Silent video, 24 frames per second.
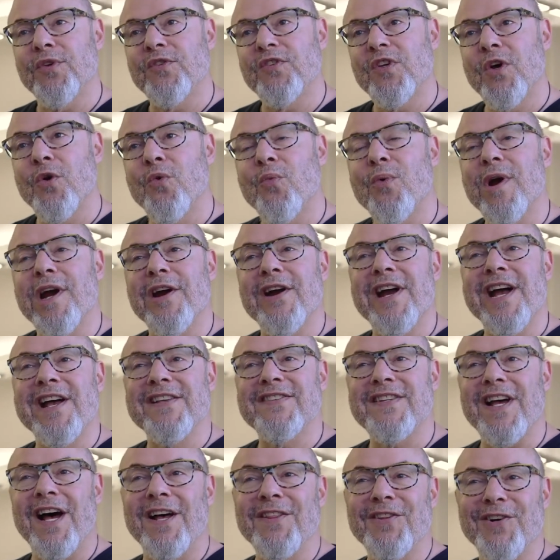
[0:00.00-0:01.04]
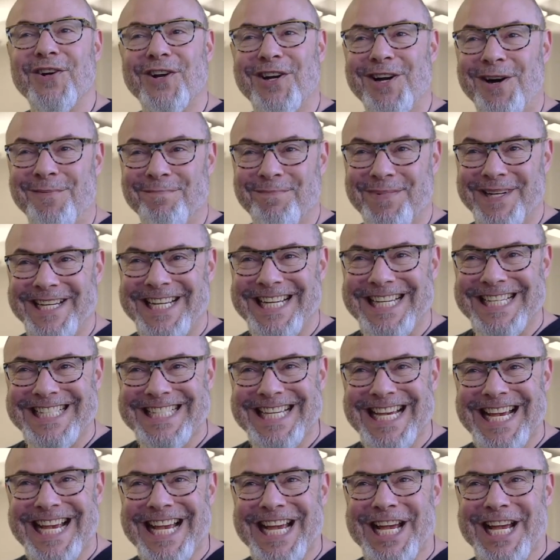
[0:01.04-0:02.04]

So whereas other companies